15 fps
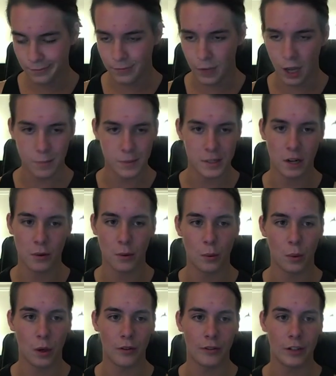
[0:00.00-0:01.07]
I'm stuck with
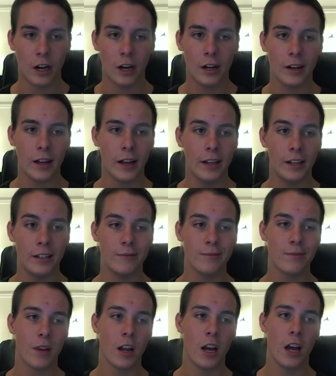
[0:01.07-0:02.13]
what I've got, and
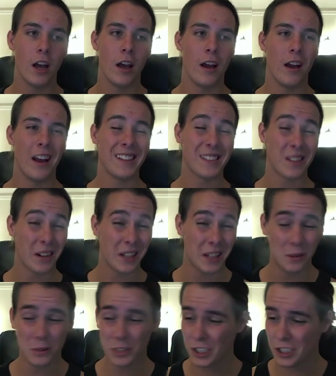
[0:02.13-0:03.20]
it's not a
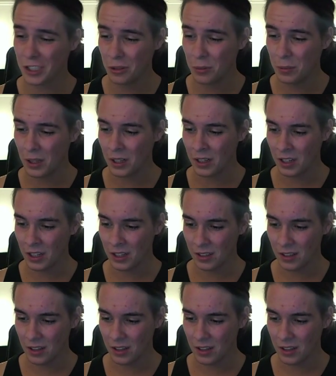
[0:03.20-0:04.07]
huge issue, but